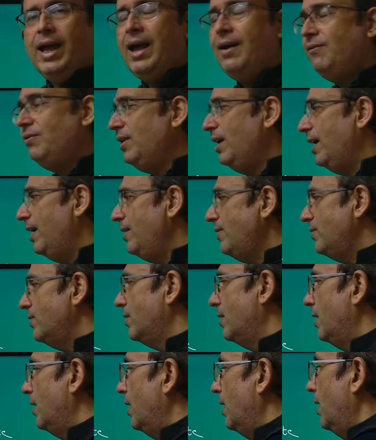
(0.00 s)
have
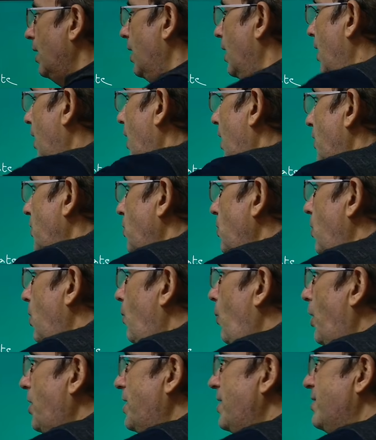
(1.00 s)
this, you
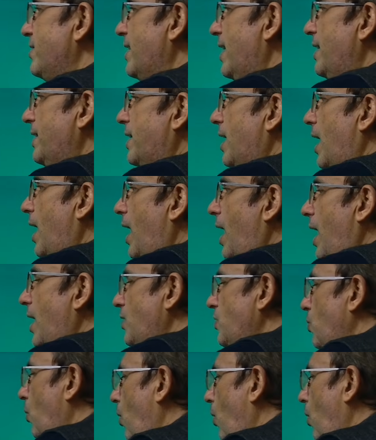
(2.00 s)
know what is delta r,